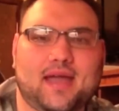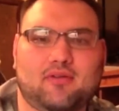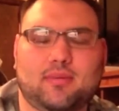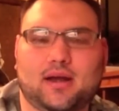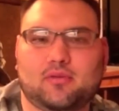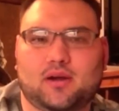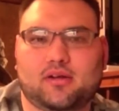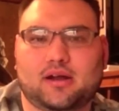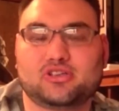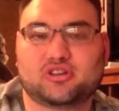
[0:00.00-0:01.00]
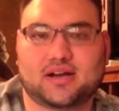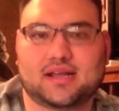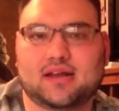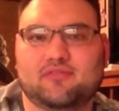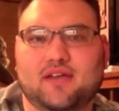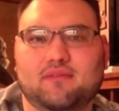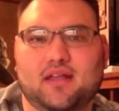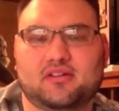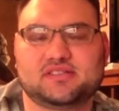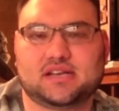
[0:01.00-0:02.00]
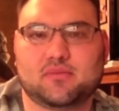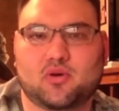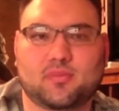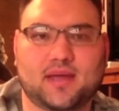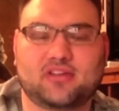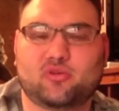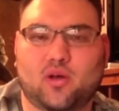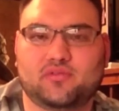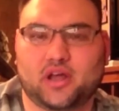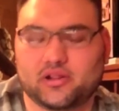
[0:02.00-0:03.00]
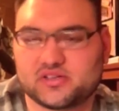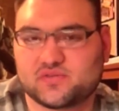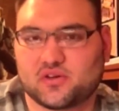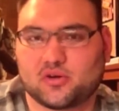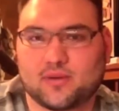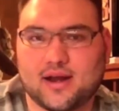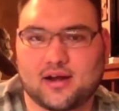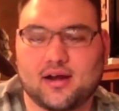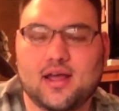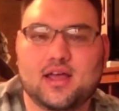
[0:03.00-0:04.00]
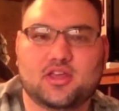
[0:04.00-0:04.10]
everybody running around trying to get Effect Veilers anymore, paying $12 for a rare.